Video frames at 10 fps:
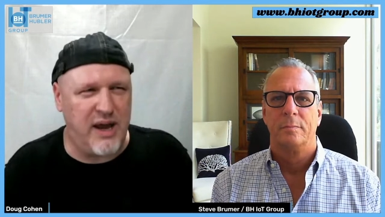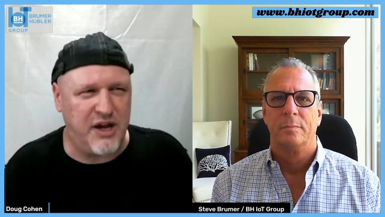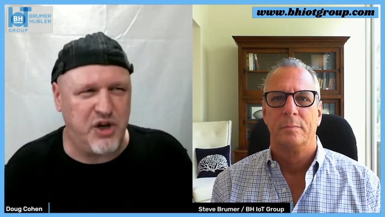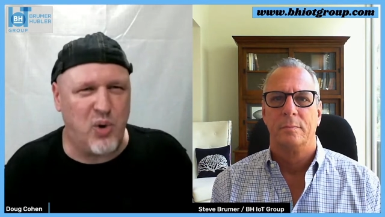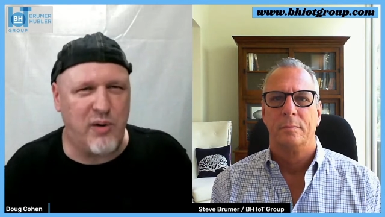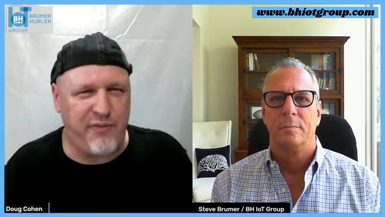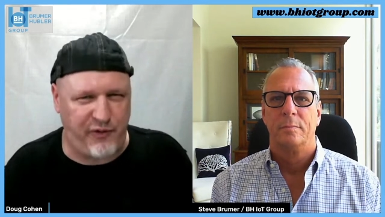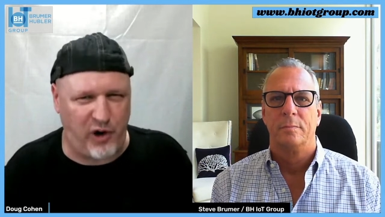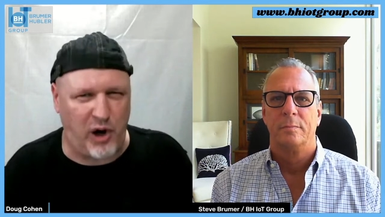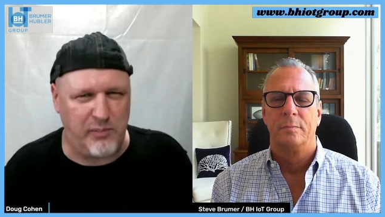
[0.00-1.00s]
Speaker 1: and your
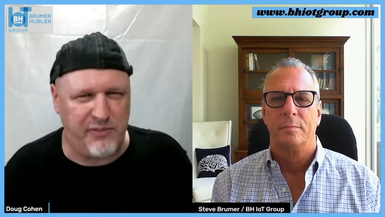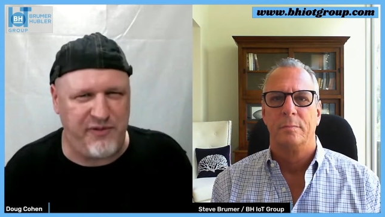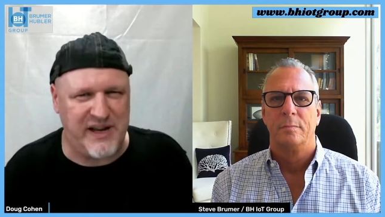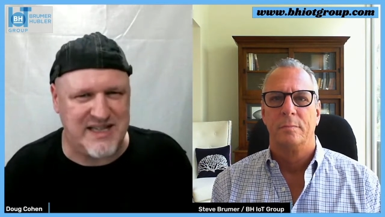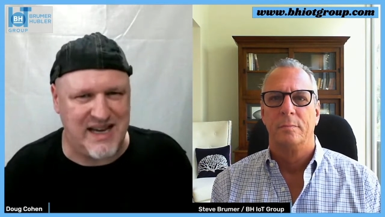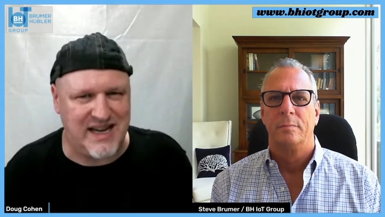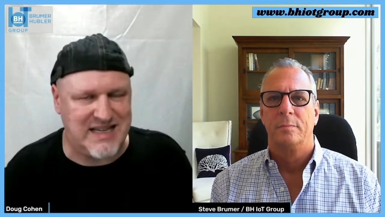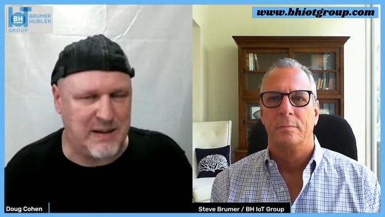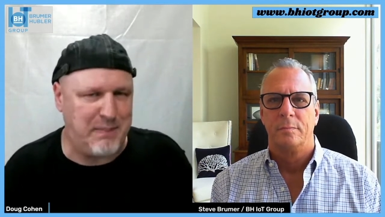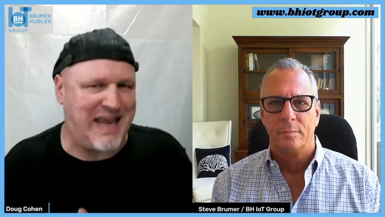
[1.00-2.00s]
firm fits in
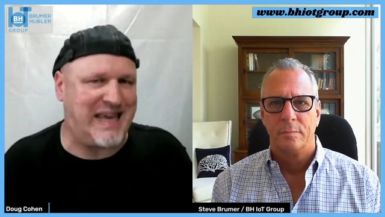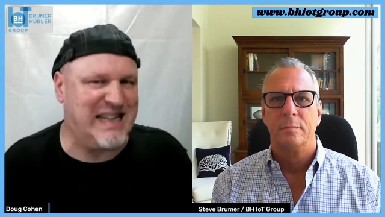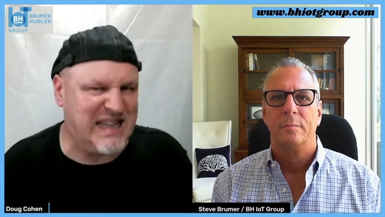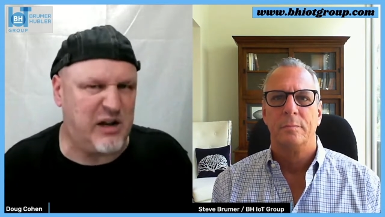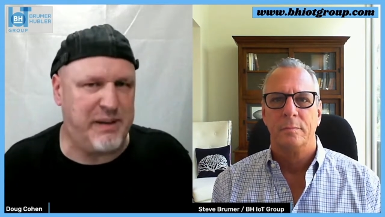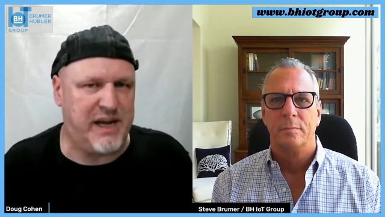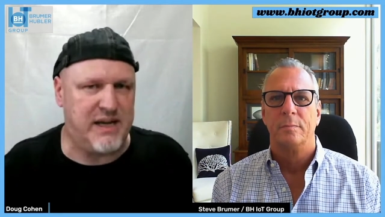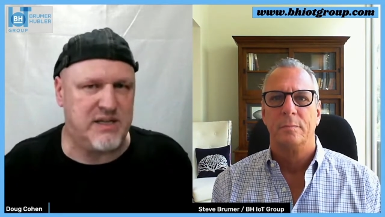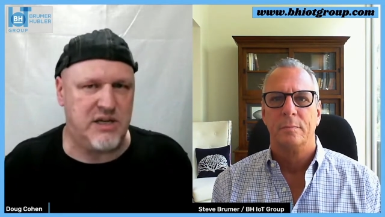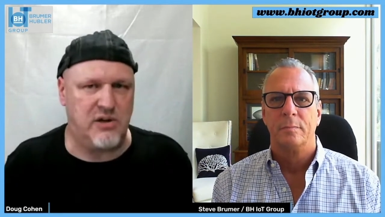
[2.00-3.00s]
to make it a little bit
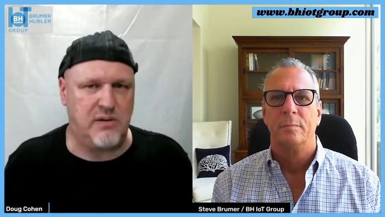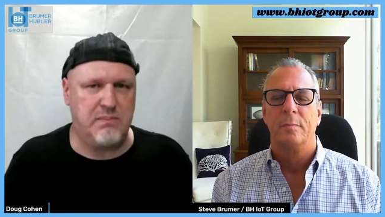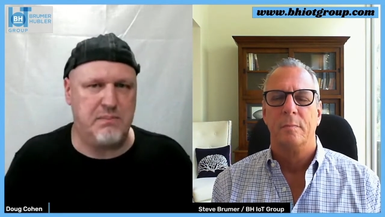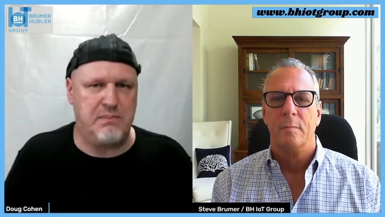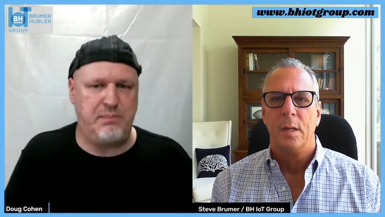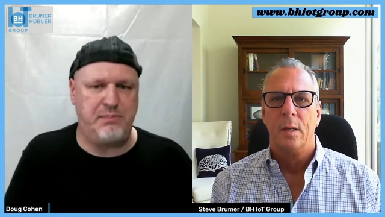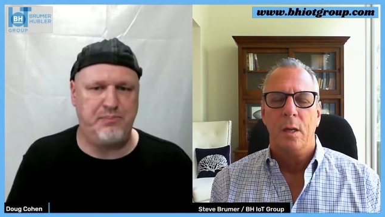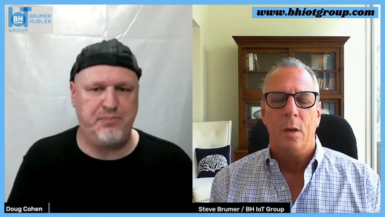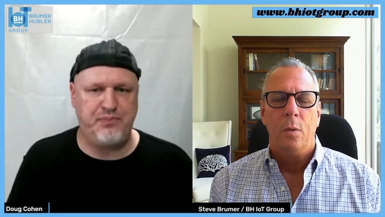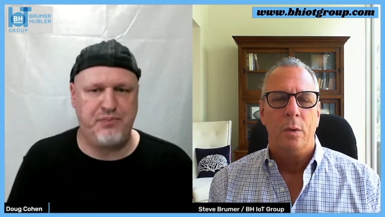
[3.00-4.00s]
easier.
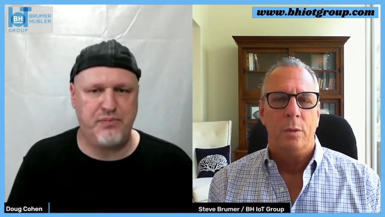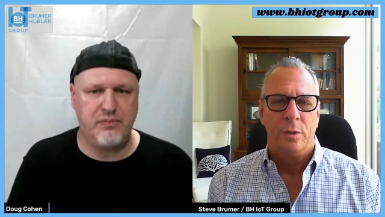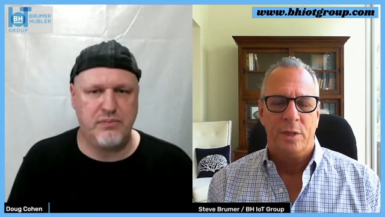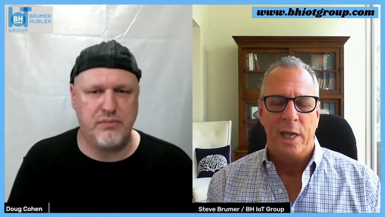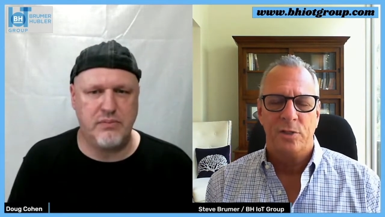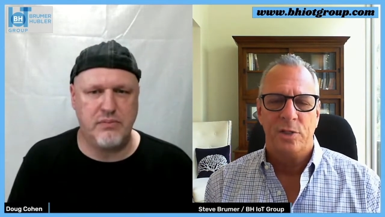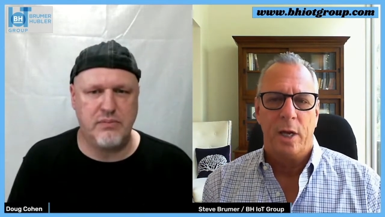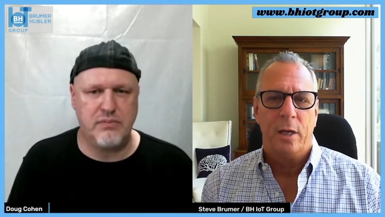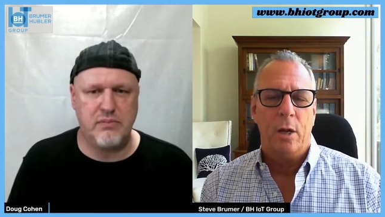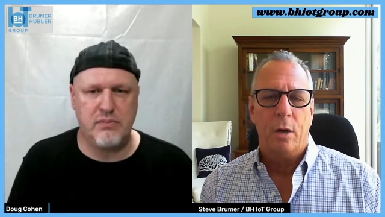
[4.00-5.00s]
Speaker 2: Thanks,
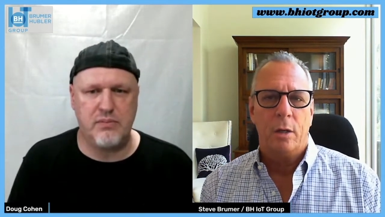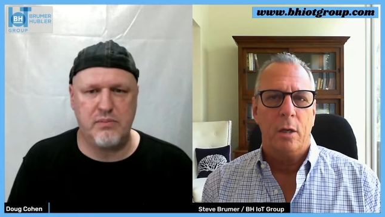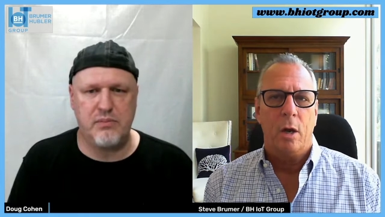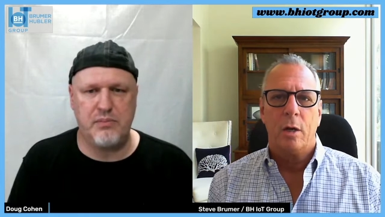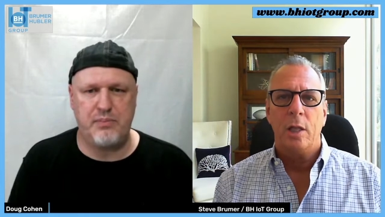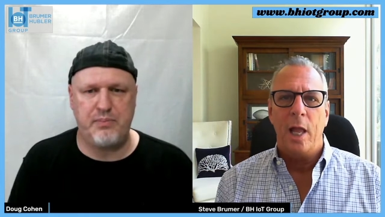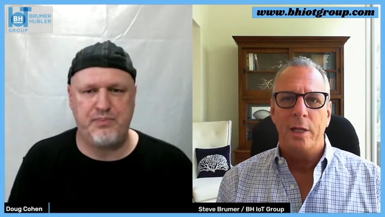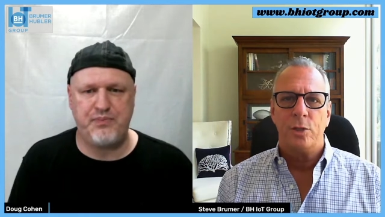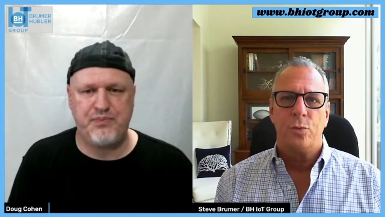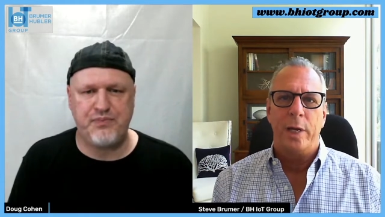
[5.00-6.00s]
Doug. Our, our
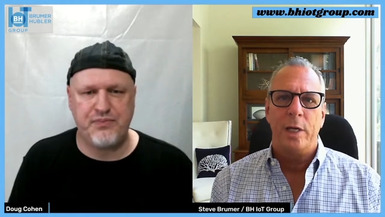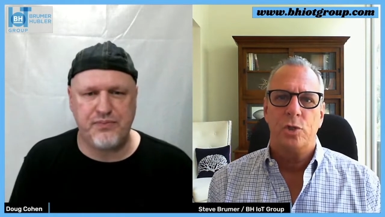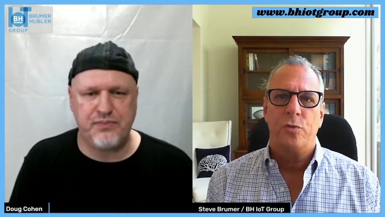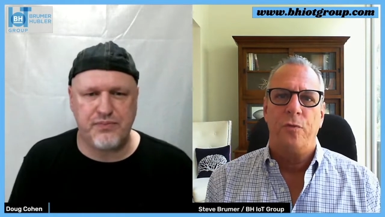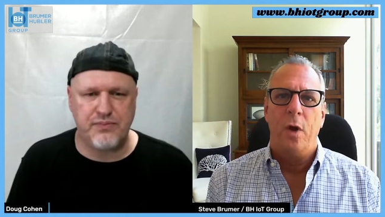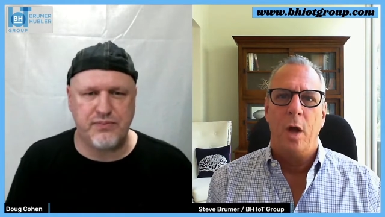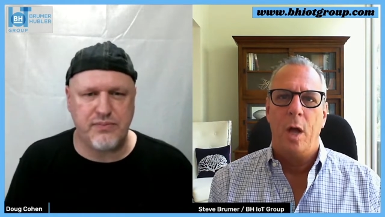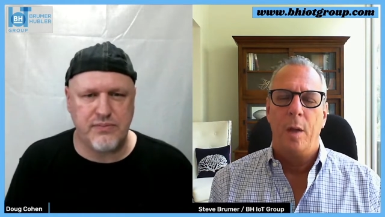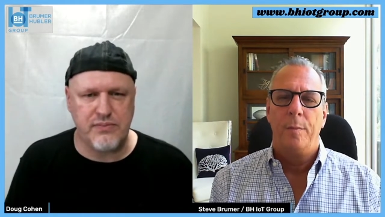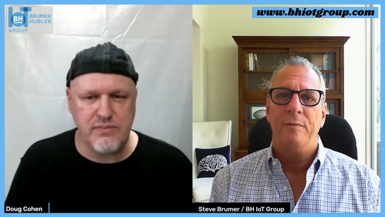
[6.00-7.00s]
clients range
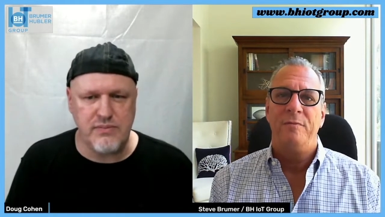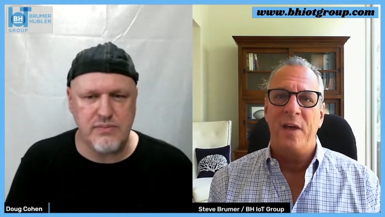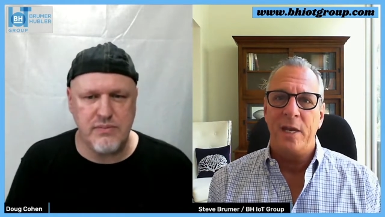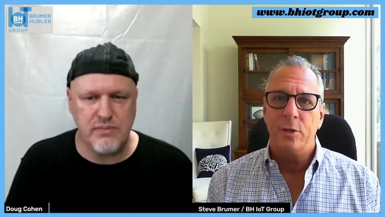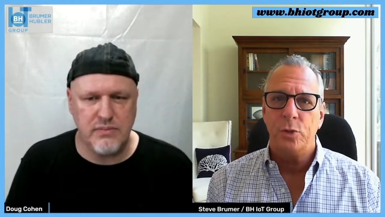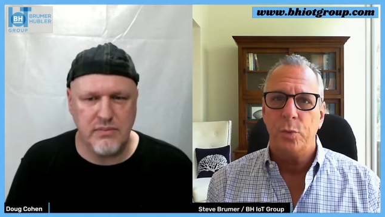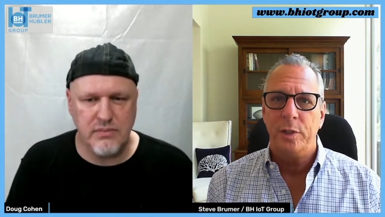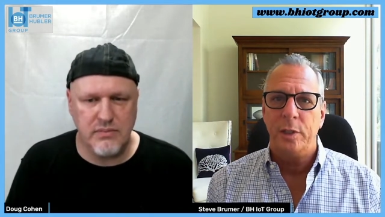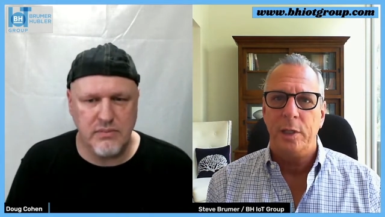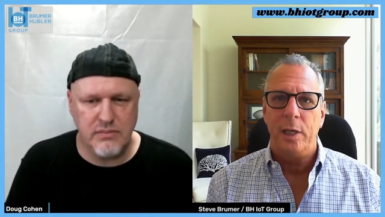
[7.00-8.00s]
from vendors
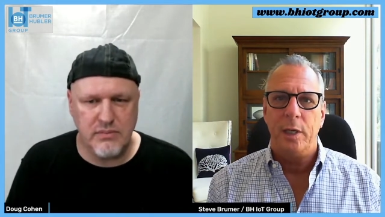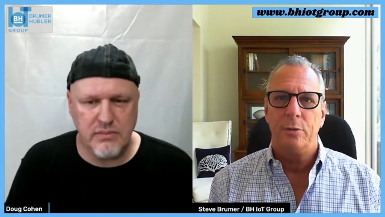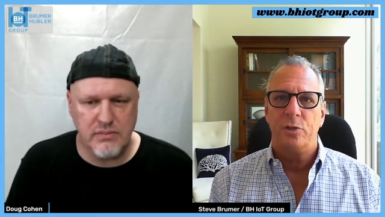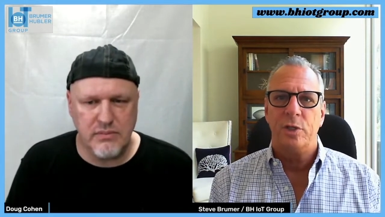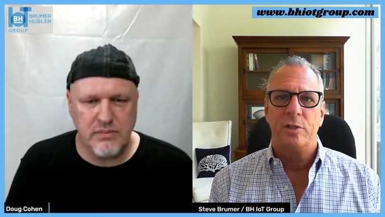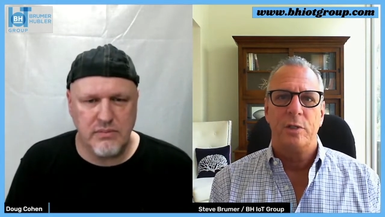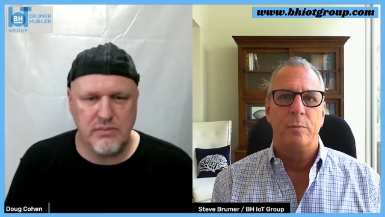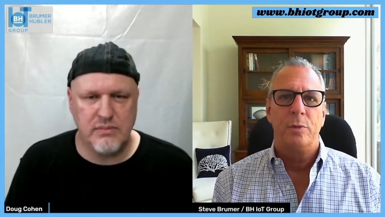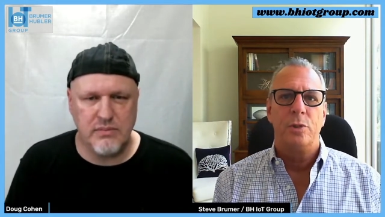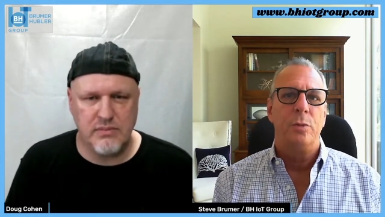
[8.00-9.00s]
within the
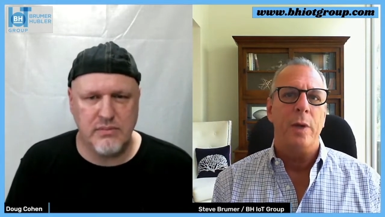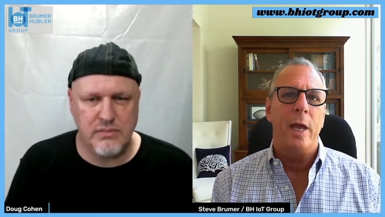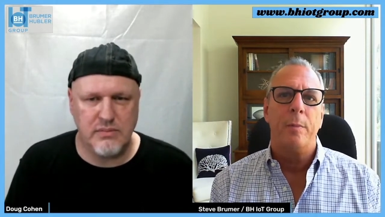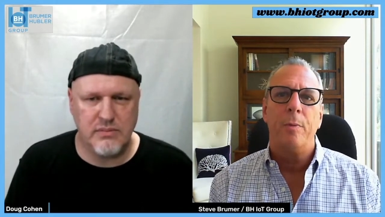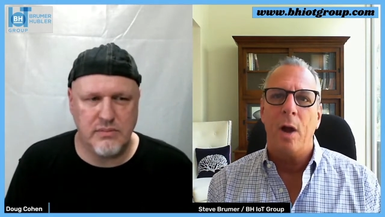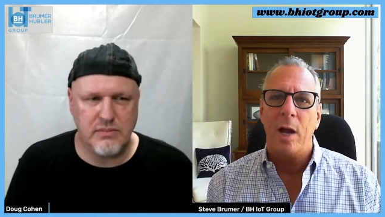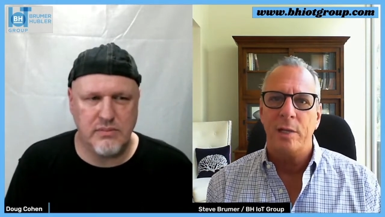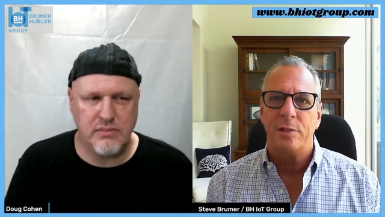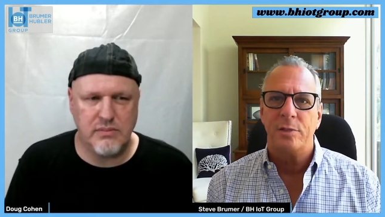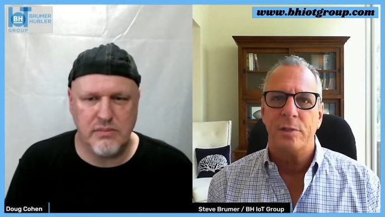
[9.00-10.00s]
ecosystem to
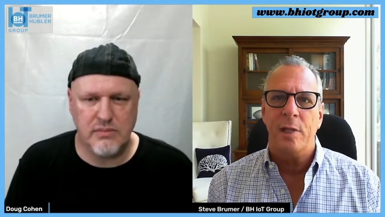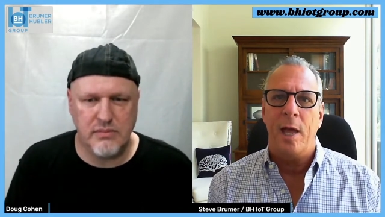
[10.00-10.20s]
enterprises